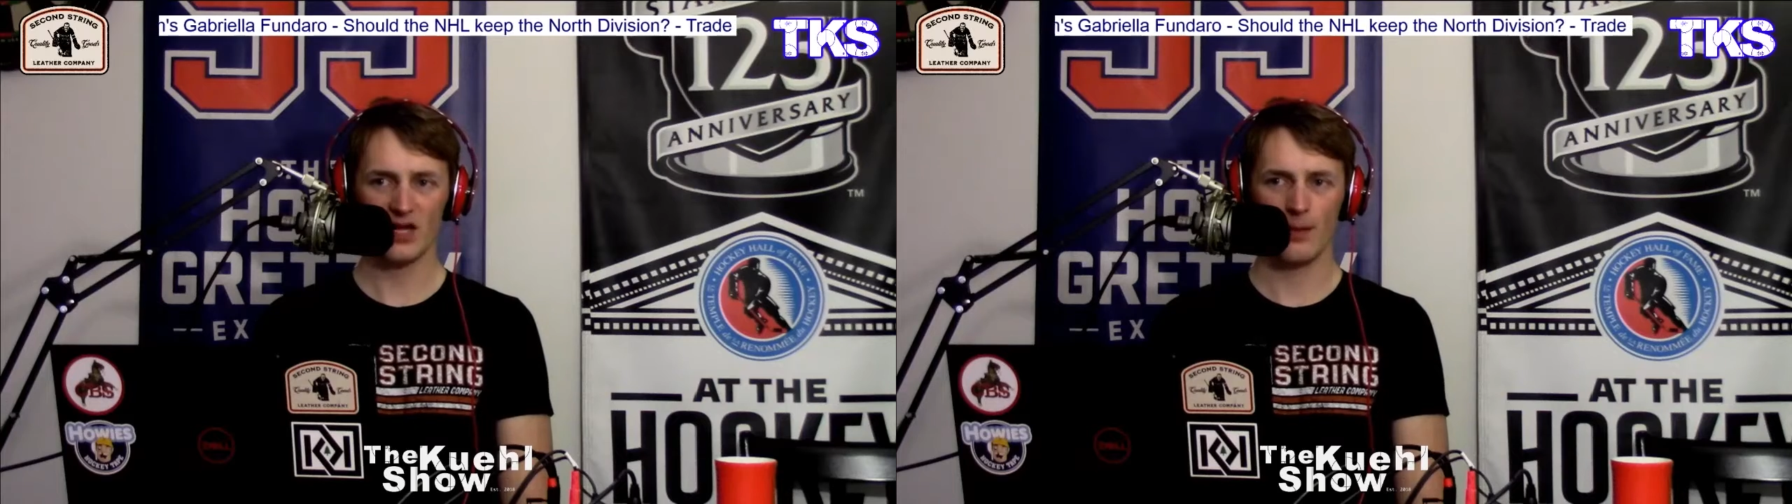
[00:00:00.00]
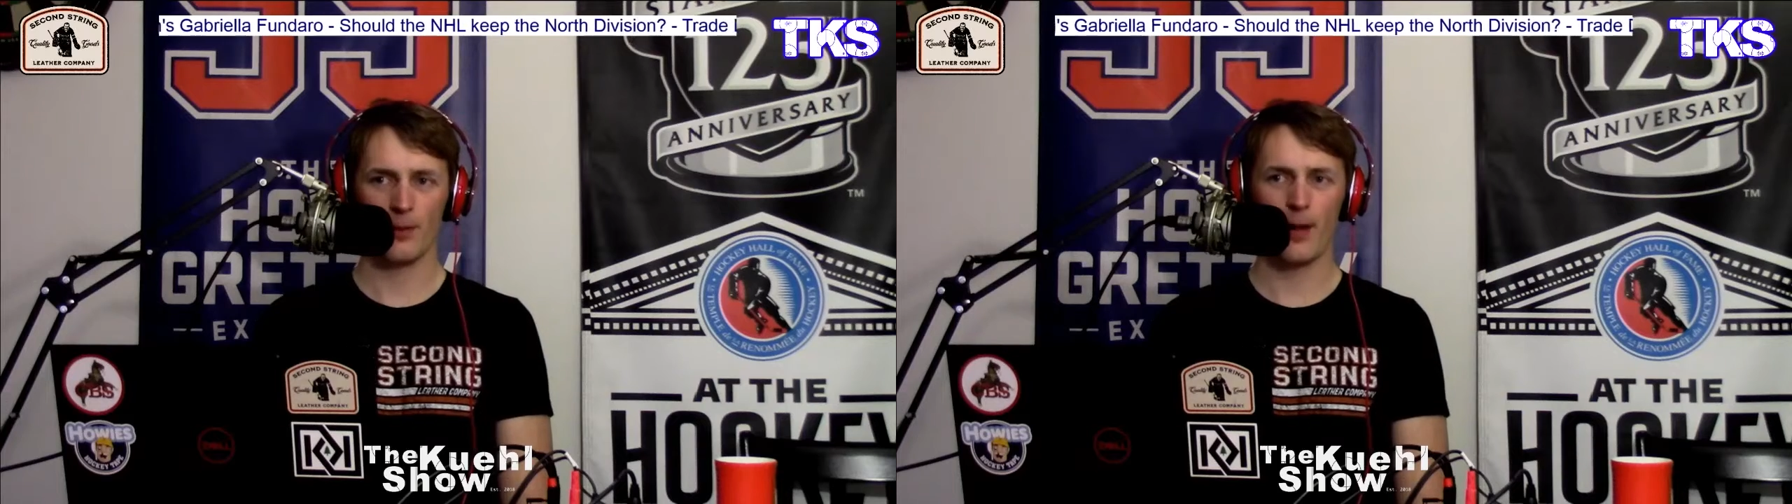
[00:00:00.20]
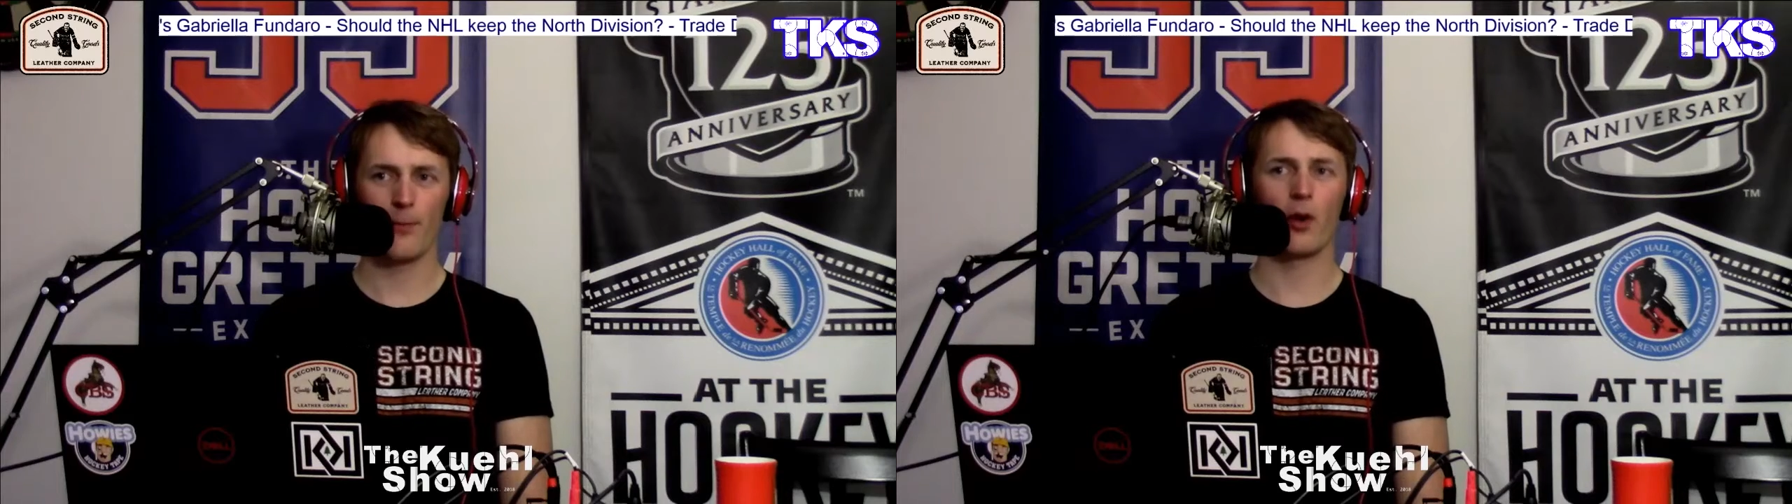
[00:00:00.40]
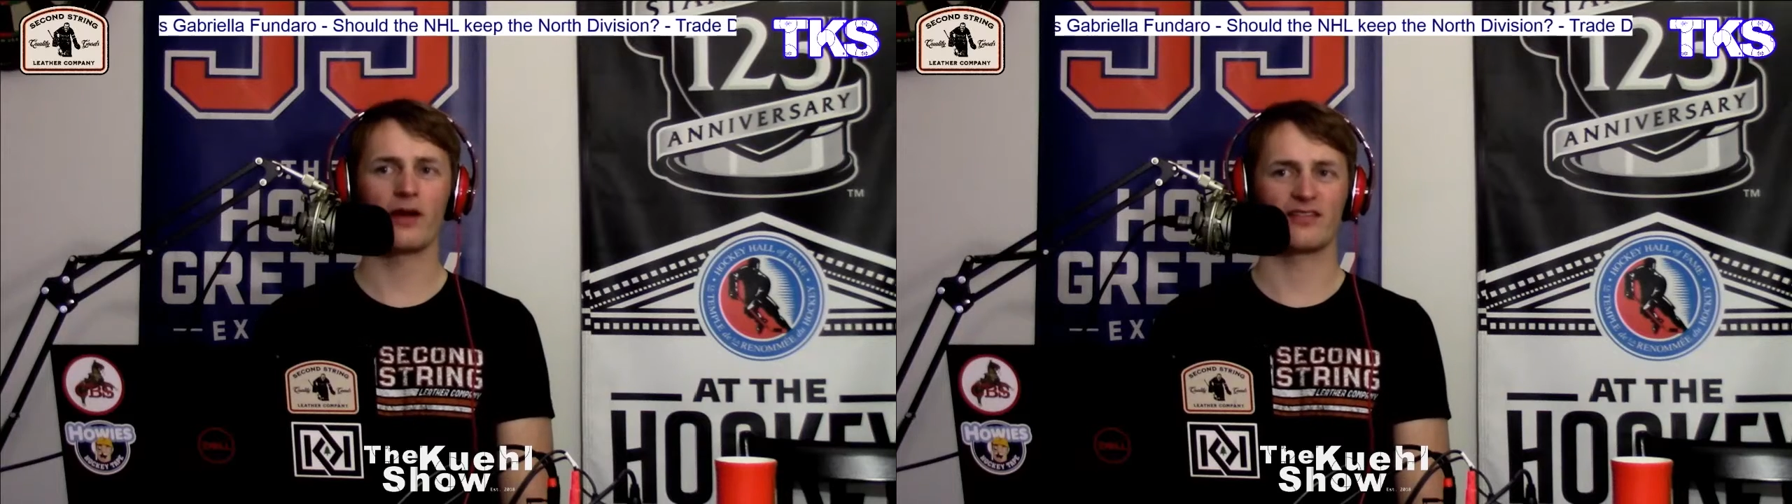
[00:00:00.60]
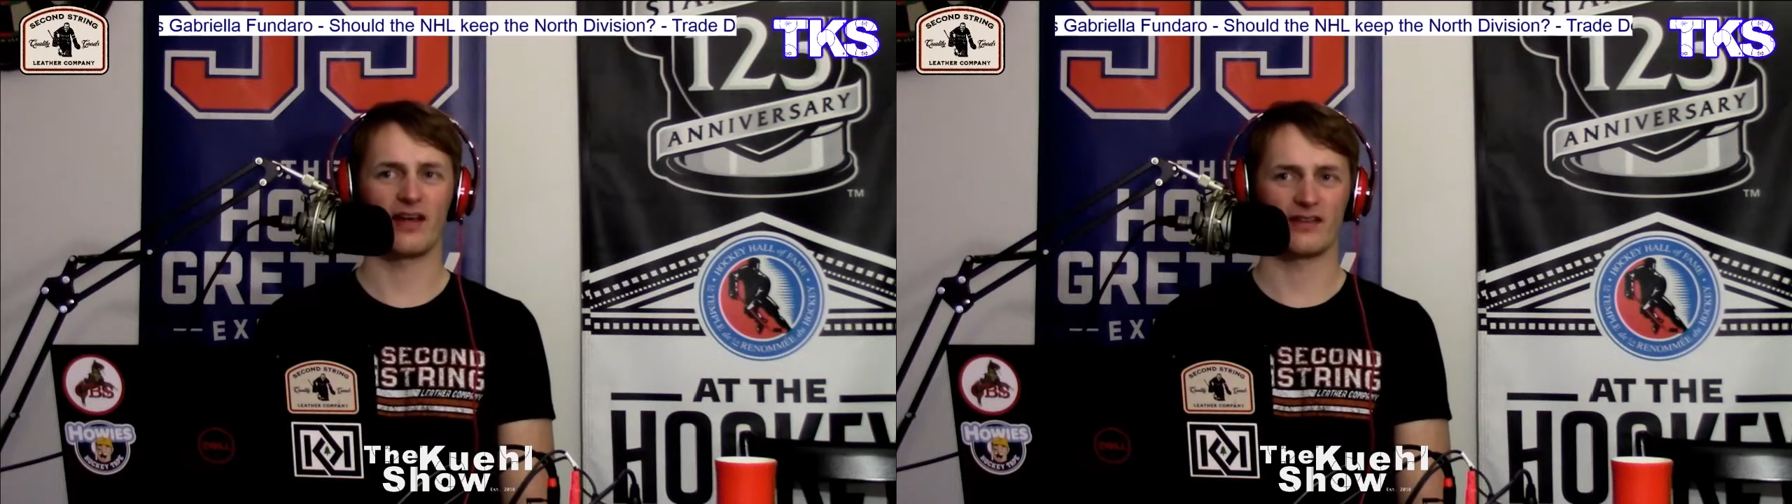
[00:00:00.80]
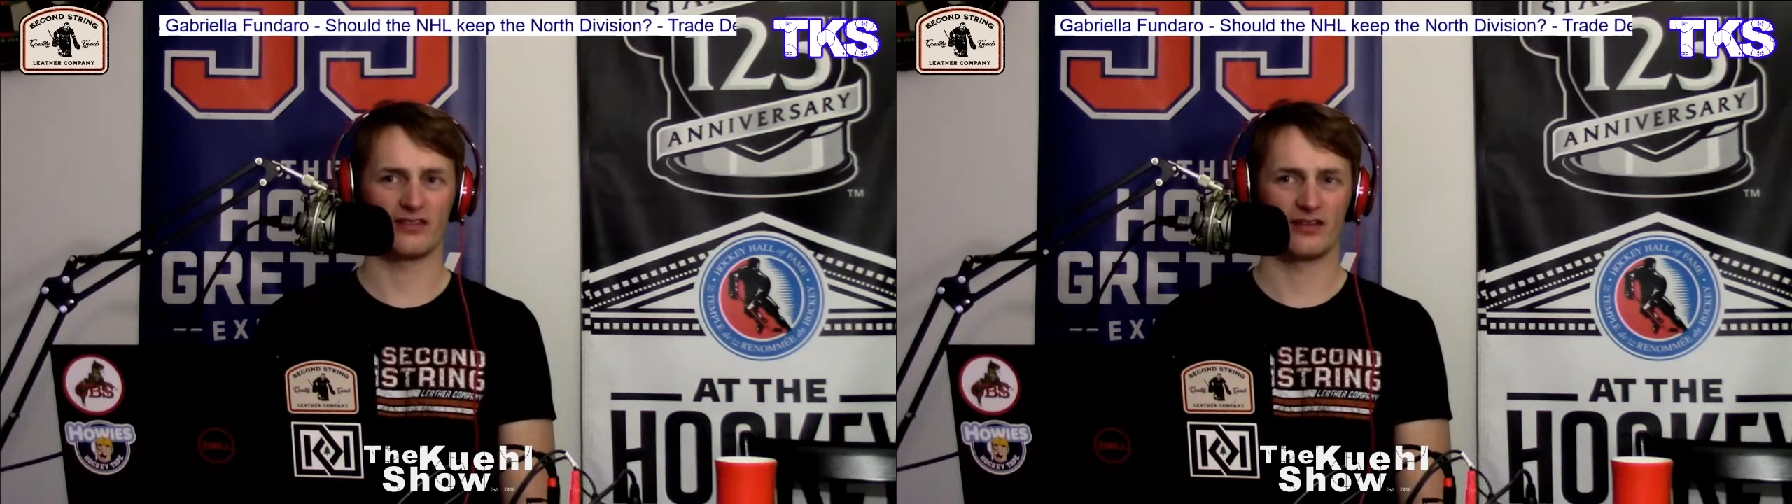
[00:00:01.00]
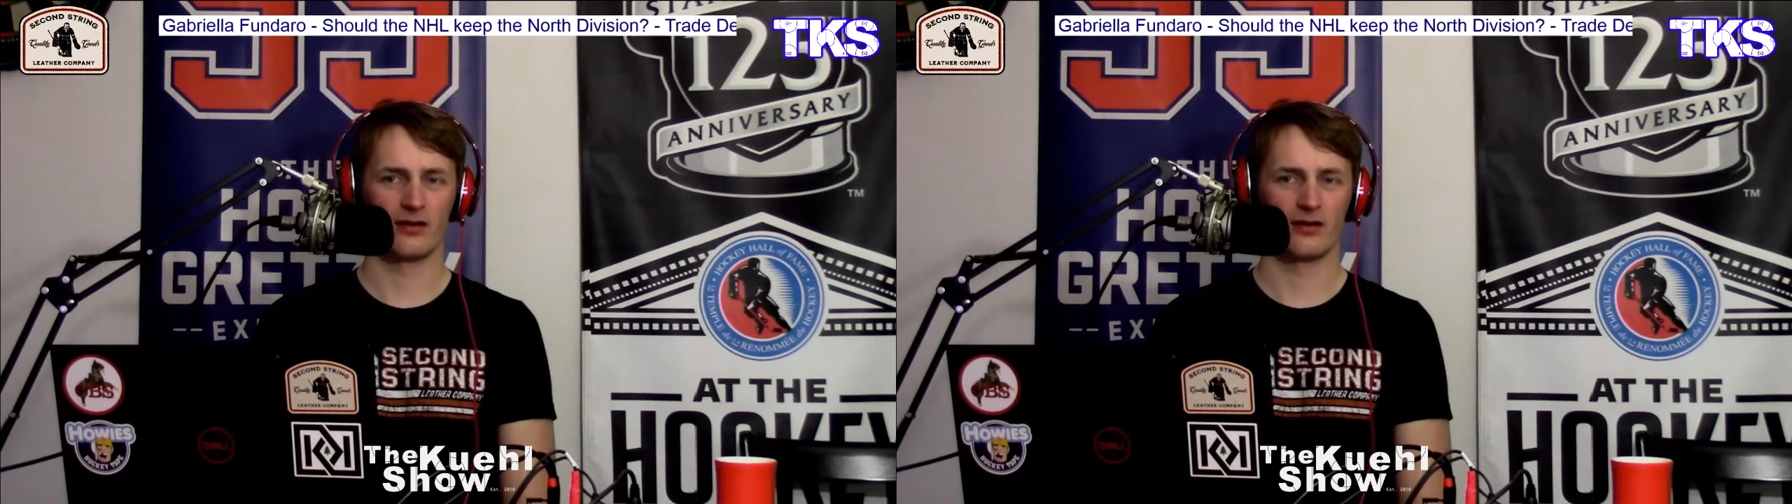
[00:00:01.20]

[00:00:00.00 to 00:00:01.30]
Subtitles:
But my point is this.